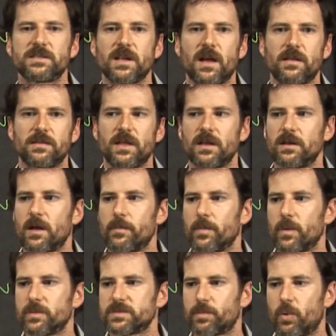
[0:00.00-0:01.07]
set, that
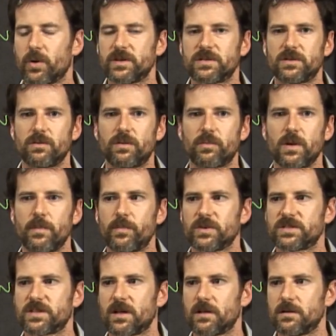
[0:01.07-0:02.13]
number was
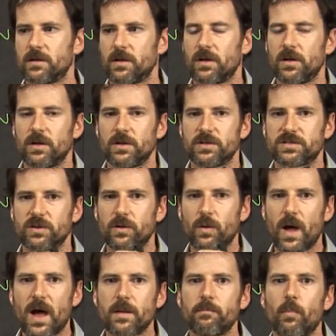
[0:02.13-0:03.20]
0.23%. So you
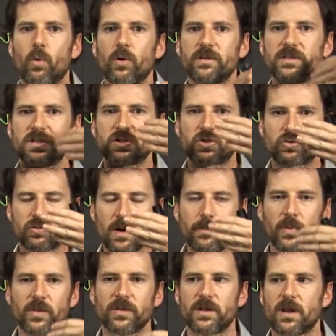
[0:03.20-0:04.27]
had more than
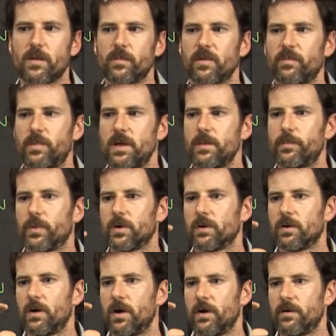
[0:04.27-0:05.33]
triple the number of
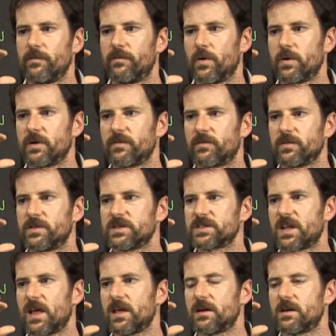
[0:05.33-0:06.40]
people voting for this
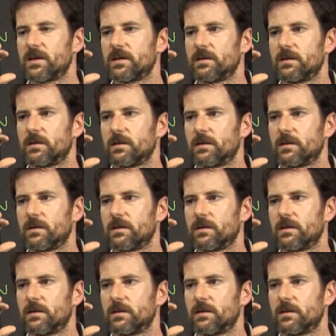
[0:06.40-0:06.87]
candidate.